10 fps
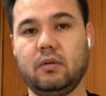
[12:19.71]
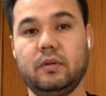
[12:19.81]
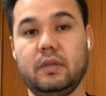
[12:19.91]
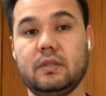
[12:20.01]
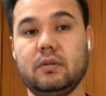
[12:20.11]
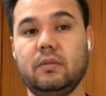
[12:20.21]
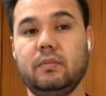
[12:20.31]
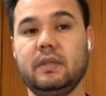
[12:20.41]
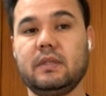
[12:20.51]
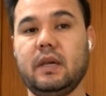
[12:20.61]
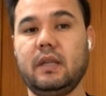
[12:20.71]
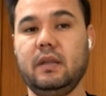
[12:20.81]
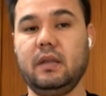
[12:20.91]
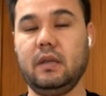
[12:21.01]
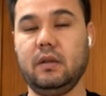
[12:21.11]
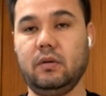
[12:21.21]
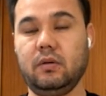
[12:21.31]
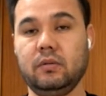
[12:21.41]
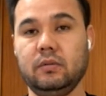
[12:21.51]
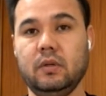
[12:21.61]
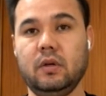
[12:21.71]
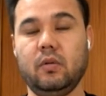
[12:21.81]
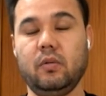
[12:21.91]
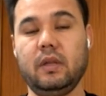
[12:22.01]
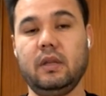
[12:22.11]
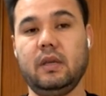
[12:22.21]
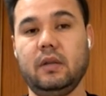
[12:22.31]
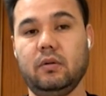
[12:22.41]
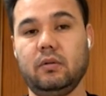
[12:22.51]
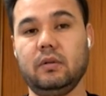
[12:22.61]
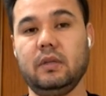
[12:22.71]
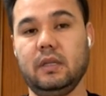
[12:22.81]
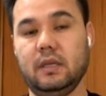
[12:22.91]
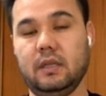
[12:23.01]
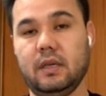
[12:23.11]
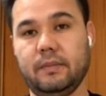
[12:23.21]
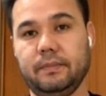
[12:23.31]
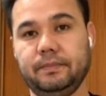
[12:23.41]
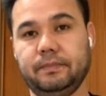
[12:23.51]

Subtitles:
who stood beside NATO when NATO needed them.